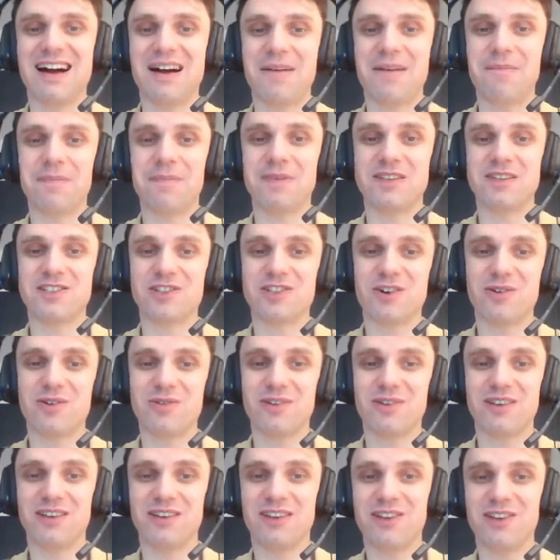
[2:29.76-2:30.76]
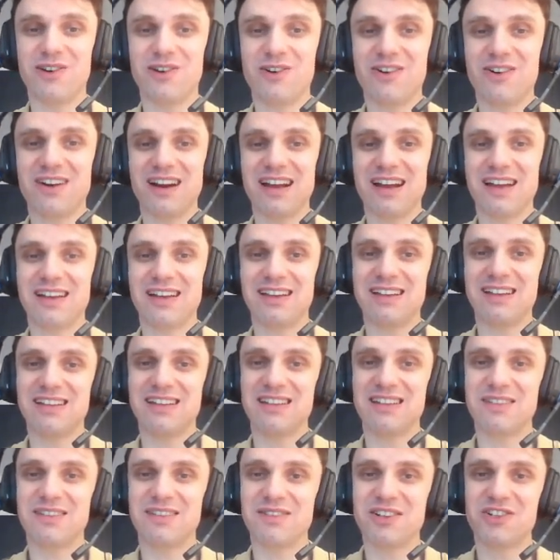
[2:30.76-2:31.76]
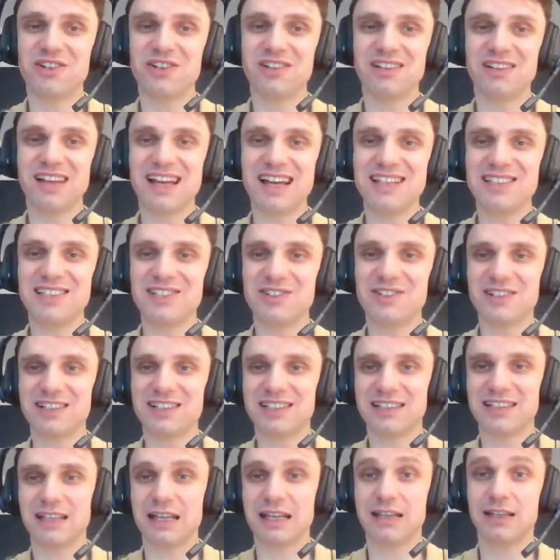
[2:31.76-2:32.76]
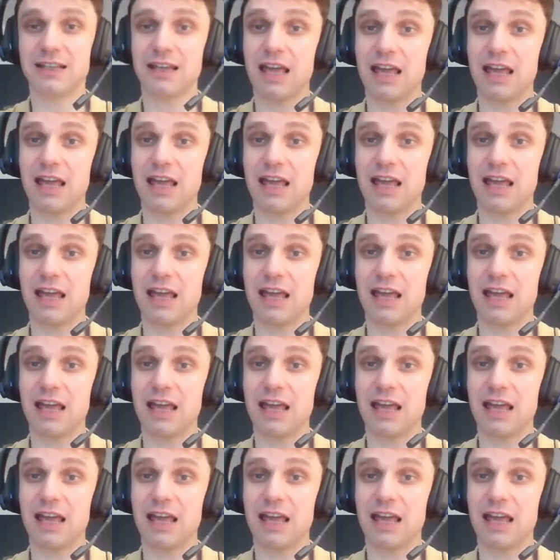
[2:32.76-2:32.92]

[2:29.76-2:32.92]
So your individual answers at